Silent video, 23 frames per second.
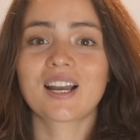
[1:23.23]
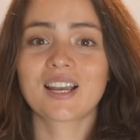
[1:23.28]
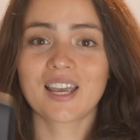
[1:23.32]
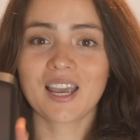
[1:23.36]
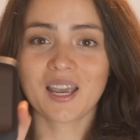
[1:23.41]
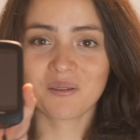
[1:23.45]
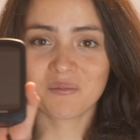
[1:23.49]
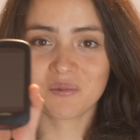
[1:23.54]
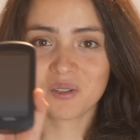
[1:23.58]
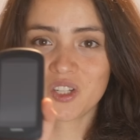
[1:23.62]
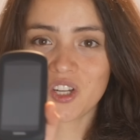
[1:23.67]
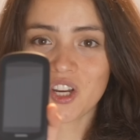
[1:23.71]

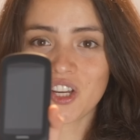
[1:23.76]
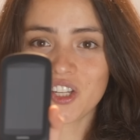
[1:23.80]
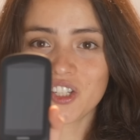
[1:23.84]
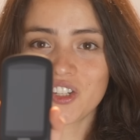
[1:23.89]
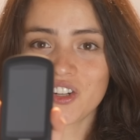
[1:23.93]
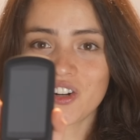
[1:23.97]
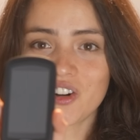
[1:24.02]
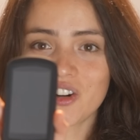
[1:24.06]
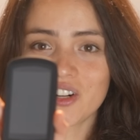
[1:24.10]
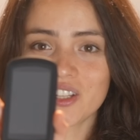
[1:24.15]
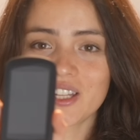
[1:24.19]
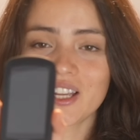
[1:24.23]
game
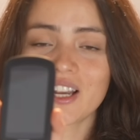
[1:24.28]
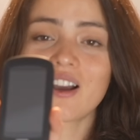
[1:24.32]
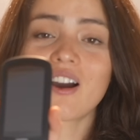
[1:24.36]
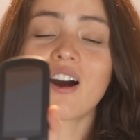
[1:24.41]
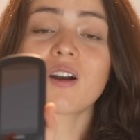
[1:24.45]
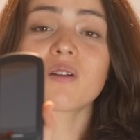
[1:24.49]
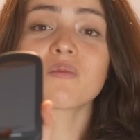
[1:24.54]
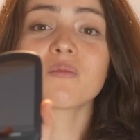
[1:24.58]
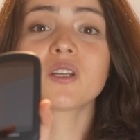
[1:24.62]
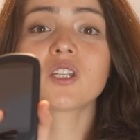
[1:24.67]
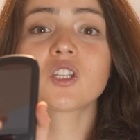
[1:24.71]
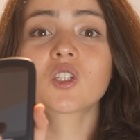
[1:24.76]
changer. The
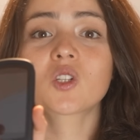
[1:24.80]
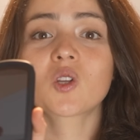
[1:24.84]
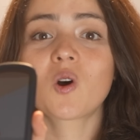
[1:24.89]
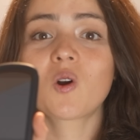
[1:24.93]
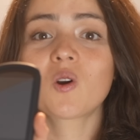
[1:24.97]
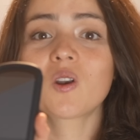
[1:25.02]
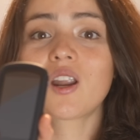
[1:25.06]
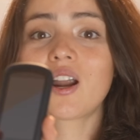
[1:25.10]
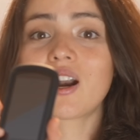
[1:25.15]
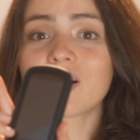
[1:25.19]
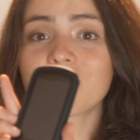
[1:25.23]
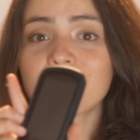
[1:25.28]
Garmin
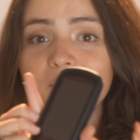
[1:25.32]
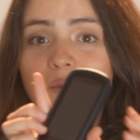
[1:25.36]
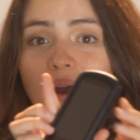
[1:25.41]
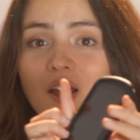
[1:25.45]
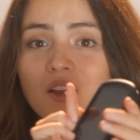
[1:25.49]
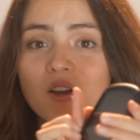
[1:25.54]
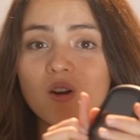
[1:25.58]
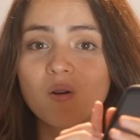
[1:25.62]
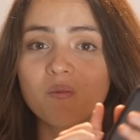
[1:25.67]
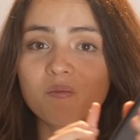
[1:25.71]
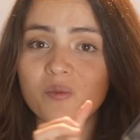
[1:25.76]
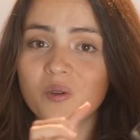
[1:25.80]
Solar
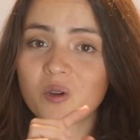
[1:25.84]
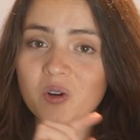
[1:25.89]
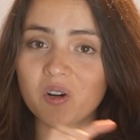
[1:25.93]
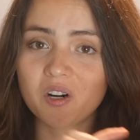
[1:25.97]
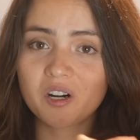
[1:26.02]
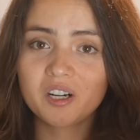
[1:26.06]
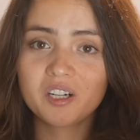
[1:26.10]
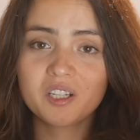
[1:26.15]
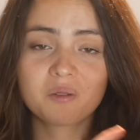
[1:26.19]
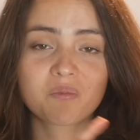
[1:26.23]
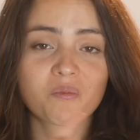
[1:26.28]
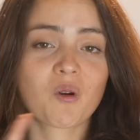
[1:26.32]
Bike Computer
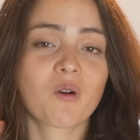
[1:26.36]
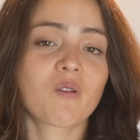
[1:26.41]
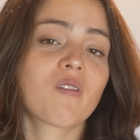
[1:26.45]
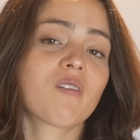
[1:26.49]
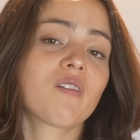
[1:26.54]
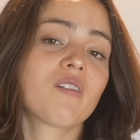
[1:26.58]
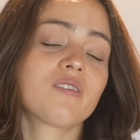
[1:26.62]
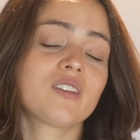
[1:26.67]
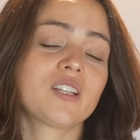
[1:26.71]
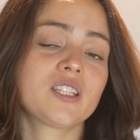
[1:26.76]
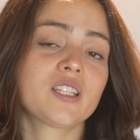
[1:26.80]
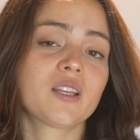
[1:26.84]
is
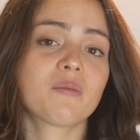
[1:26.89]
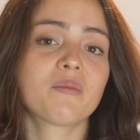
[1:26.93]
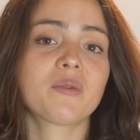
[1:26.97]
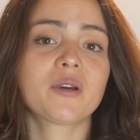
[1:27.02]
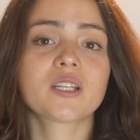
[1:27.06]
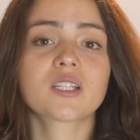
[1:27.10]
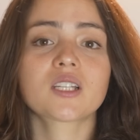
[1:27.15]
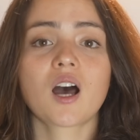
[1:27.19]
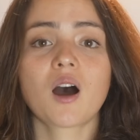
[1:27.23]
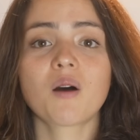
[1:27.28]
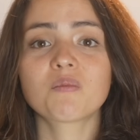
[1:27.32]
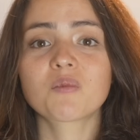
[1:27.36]
probably the
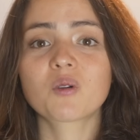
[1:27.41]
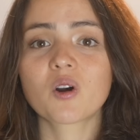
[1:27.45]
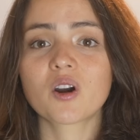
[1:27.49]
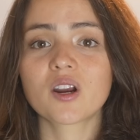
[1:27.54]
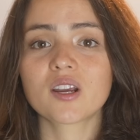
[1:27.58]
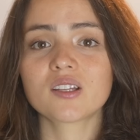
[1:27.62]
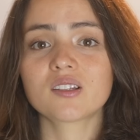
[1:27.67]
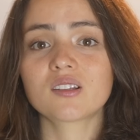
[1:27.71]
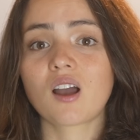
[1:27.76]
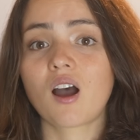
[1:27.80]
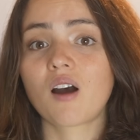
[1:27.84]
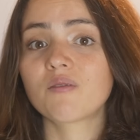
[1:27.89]
best
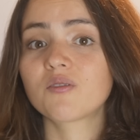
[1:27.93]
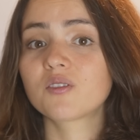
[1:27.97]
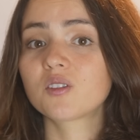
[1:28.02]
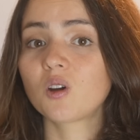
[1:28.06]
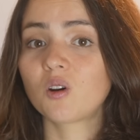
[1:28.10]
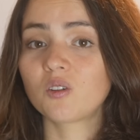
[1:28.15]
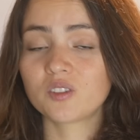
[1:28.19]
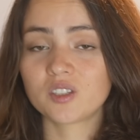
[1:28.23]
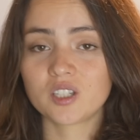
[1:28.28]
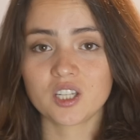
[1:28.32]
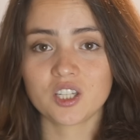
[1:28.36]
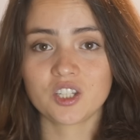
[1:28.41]
upgrade I've
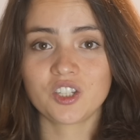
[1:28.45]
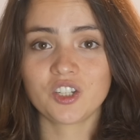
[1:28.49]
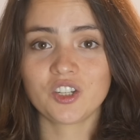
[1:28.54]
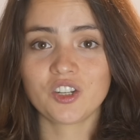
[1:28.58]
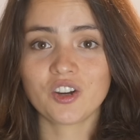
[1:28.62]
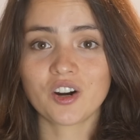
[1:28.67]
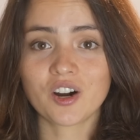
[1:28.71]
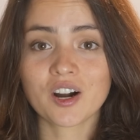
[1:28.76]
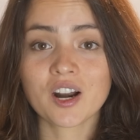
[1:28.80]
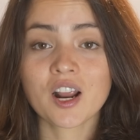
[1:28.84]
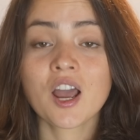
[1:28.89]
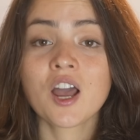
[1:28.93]
done this
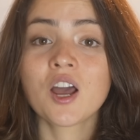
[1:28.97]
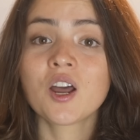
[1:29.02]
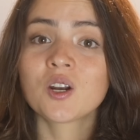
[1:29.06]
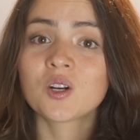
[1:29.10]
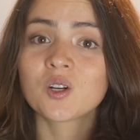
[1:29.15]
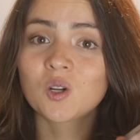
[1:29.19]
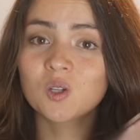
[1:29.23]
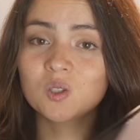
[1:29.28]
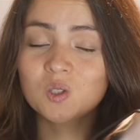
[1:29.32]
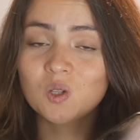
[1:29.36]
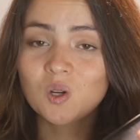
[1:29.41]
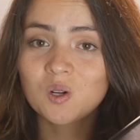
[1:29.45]
year.
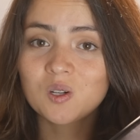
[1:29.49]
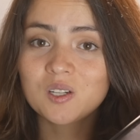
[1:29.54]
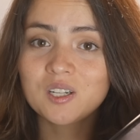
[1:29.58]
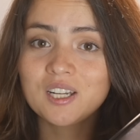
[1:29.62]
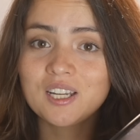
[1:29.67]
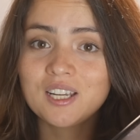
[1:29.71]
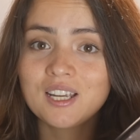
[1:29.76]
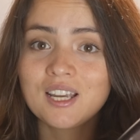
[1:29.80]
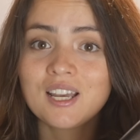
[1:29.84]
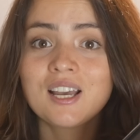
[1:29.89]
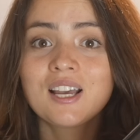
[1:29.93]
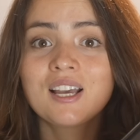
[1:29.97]
Not
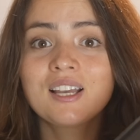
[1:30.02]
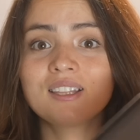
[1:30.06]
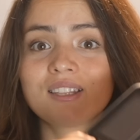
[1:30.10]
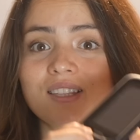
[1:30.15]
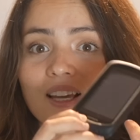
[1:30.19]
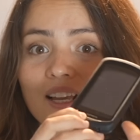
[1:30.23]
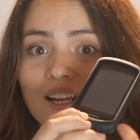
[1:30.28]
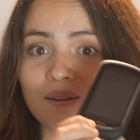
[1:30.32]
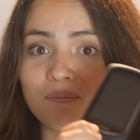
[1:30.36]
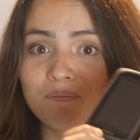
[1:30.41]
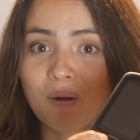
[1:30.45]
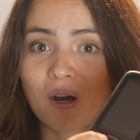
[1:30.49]
only
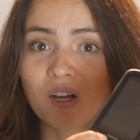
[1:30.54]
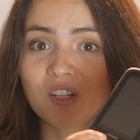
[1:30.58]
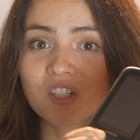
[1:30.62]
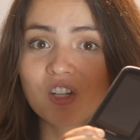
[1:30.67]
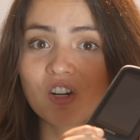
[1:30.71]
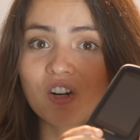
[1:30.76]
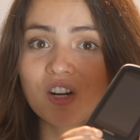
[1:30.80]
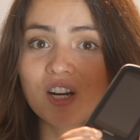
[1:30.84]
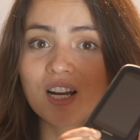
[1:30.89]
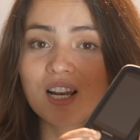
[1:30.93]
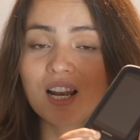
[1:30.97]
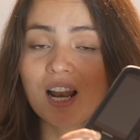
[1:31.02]
the
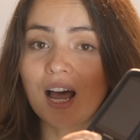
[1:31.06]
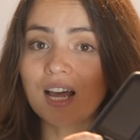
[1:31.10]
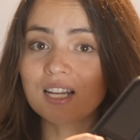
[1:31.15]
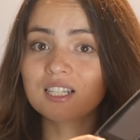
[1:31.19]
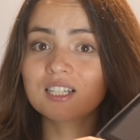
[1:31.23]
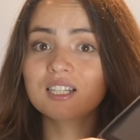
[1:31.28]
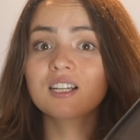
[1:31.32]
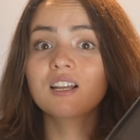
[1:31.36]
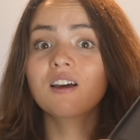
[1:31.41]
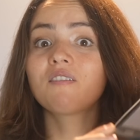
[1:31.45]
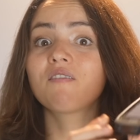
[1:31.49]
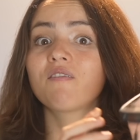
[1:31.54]
battery
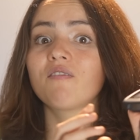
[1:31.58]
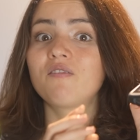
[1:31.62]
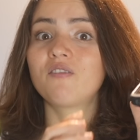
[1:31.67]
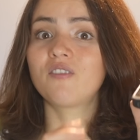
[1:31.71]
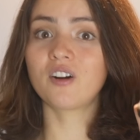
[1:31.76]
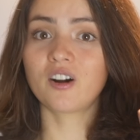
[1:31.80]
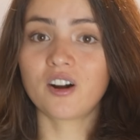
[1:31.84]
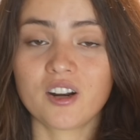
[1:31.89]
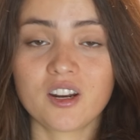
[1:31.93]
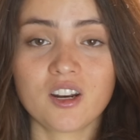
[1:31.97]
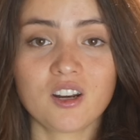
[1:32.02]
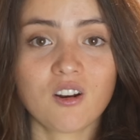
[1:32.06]
lasts
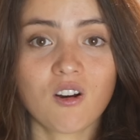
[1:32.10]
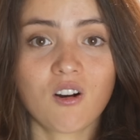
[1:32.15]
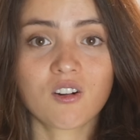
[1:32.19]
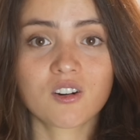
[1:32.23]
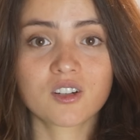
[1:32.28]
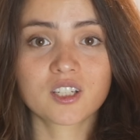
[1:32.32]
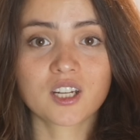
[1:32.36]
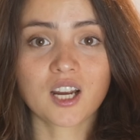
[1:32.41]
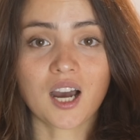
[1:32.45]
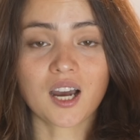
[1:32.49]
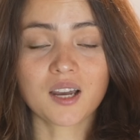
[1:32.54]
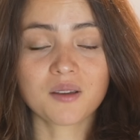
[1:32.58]
very long
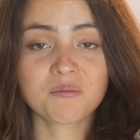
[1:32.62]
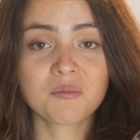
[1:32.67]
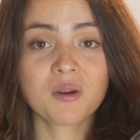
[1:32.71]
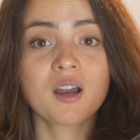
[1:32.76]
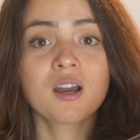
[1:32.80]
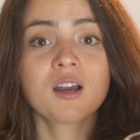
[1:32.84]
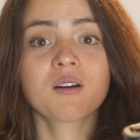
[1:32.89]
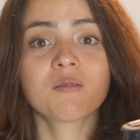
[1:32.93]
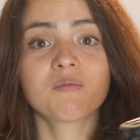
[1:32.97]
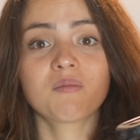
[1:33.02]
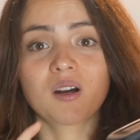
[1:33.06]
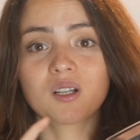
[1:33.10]
time,
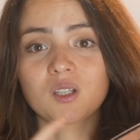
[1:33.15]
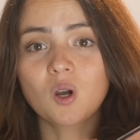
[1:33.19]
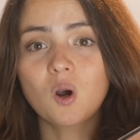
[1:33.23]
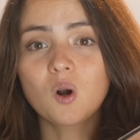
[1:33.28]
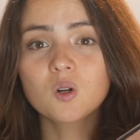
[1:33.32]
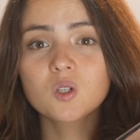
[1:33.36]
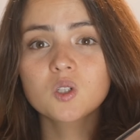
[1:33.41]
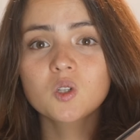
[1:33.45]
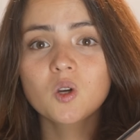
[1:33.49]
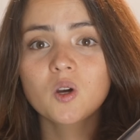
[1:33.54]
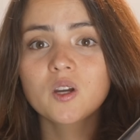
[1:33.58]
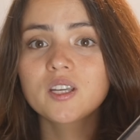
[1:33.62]
but
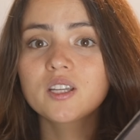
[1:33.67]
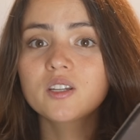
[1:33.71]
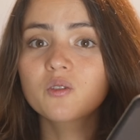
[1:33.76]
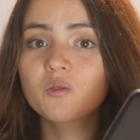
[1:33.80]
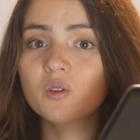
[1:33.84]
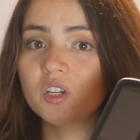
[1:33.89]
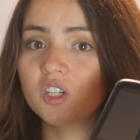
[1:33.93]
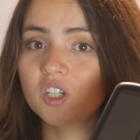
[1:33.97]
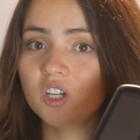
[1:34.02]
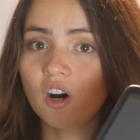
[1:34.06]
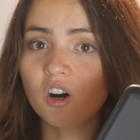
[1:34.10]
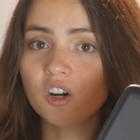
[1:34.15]
also it
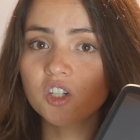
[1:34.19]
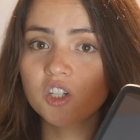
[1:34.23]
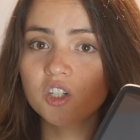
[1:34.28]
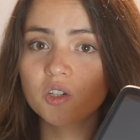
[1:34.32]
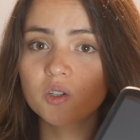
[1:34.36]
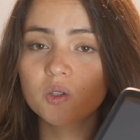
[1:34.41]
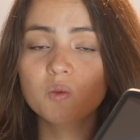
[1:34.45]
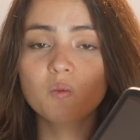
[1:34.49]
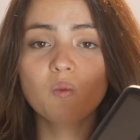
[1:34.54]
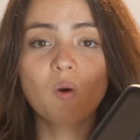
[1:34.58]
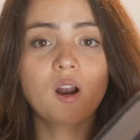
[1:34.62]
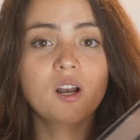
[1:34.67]

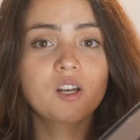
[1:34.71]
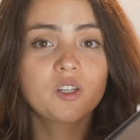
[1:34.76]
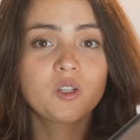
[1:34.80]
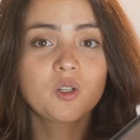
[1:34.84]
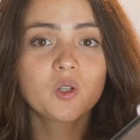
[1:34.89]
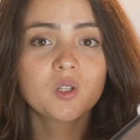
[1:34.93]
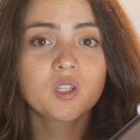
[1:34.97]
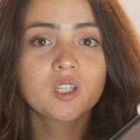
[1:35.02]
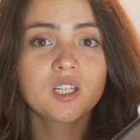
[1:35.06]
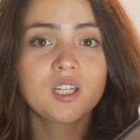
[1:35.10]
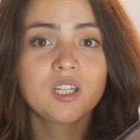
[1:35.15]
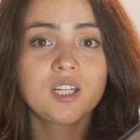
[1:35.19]
recharges while
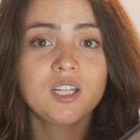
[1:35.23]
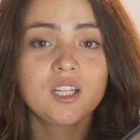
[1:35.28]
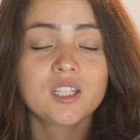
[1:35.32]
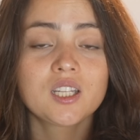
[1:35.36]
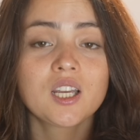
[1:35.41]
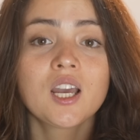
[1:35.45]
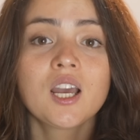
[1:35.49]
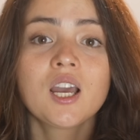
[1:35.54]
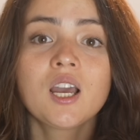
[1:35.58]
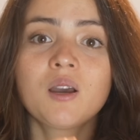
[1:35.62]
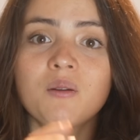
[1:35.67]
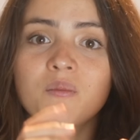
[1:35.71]
using it
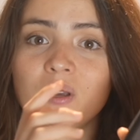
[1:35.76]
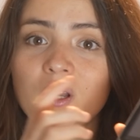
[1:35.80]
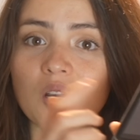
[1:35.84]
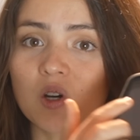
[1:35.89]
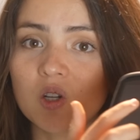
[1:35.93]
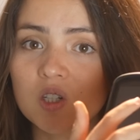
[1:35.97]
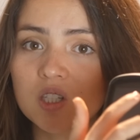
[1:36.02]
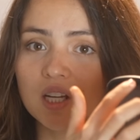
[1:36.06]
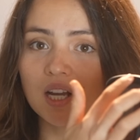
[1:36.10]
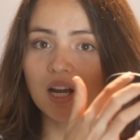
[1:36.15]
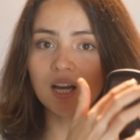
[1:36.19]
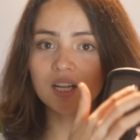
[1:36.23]

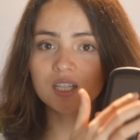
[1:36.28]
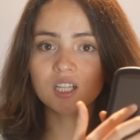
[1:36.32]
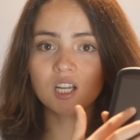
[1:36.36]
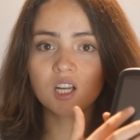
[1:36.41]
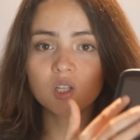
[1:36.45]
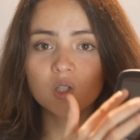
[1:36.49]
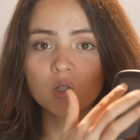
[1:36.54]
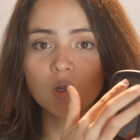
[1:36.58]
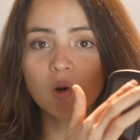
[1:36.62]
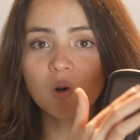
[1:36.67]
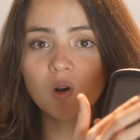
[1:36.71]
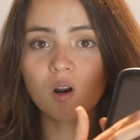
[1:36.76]
because it has a
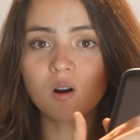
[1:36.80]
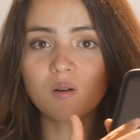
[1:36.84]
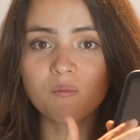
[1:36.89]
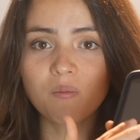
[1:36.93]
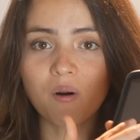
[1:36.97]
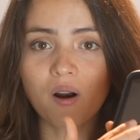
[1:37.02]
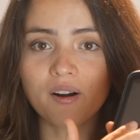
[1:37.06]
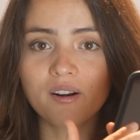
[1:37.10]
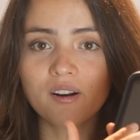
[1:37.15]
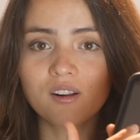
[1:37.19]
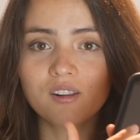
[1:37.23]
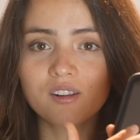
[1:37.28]
solar
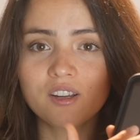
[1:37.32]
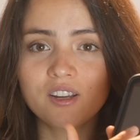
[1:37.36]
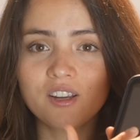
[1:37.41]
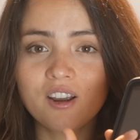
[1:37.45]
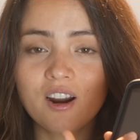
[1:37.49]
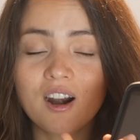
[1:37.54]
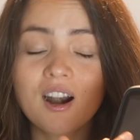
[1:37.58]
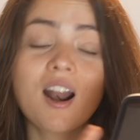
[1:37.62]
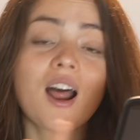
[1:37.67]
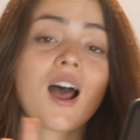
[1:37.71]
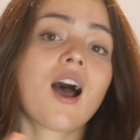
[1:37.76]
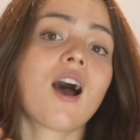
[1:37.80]
panel
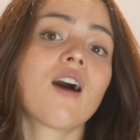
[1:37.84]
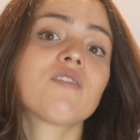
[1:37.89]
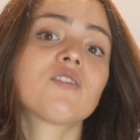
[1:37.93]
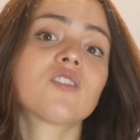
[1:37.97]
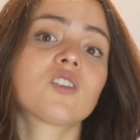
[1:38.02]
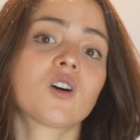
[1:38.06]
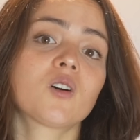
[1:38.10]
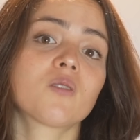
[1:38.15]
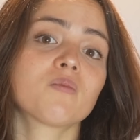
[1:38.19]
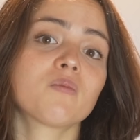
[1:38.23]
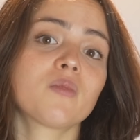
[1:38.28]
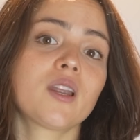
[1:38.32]
here. I've
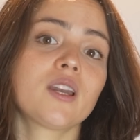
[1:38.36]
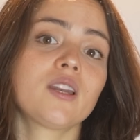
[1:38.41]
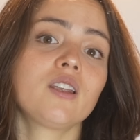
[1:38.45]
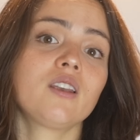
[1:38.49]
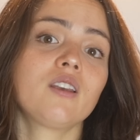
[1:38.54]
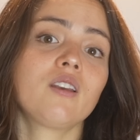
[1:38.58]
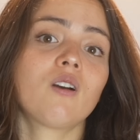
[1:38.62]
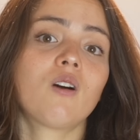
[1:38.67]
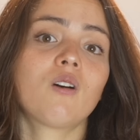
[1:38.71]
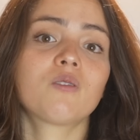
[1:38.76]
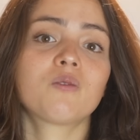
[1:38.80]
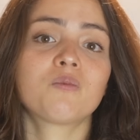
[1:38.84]
done
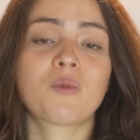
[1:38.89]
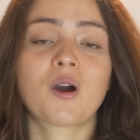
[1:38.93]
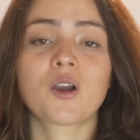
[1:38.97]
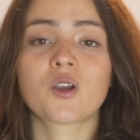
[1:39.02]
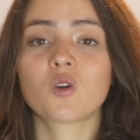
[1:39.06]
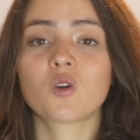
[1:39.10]
many of my